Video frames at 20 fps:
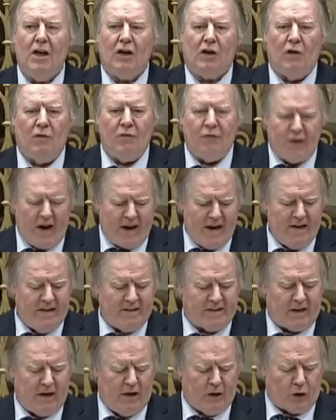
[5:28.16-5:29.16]

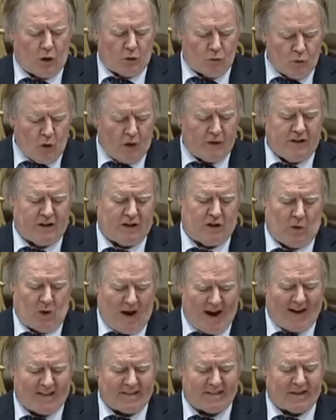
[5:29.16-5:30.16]
conveys the right to
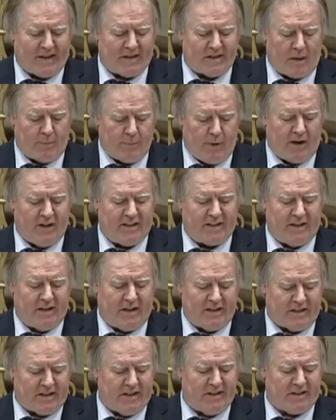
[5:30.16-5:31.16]
access a personal
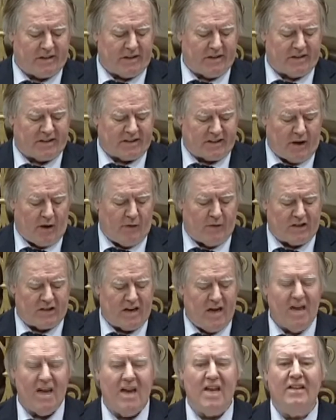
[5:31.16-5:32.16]
assistance service
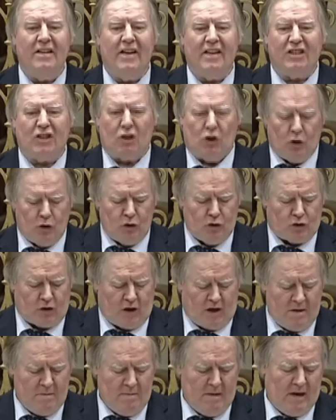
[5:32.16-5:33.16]
in this
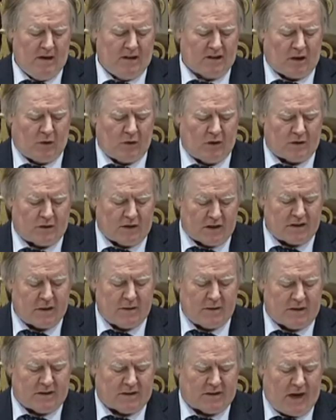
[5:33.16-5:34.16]
country, so that
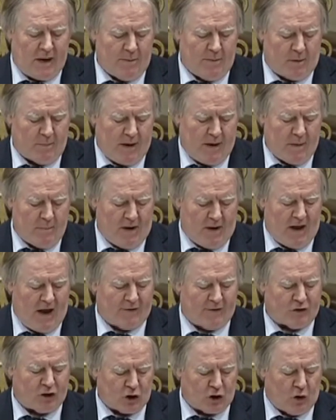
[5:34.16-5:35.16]
disabled people
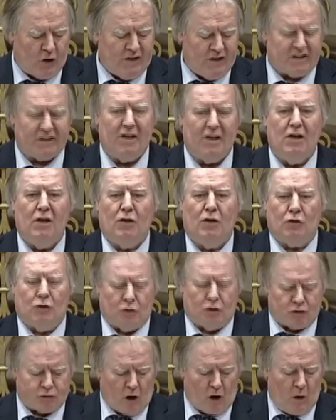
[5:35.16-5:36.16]
have choice,
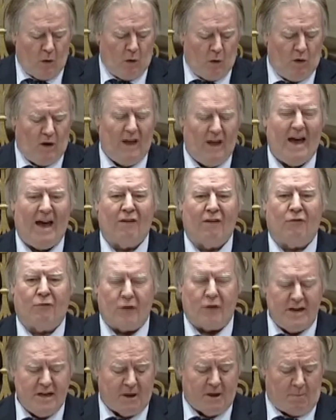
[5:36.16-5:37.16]
control and
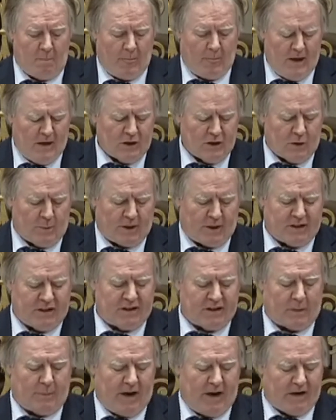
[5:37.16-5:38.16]
freedom to
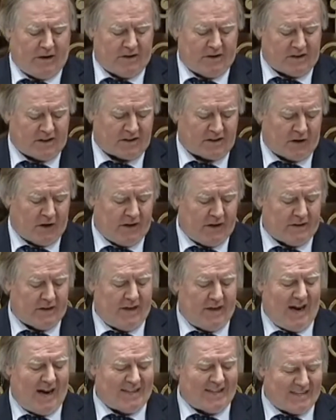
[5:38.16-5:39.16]
participate in
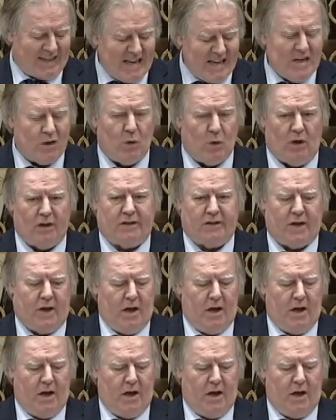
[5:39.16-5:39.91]
society as equals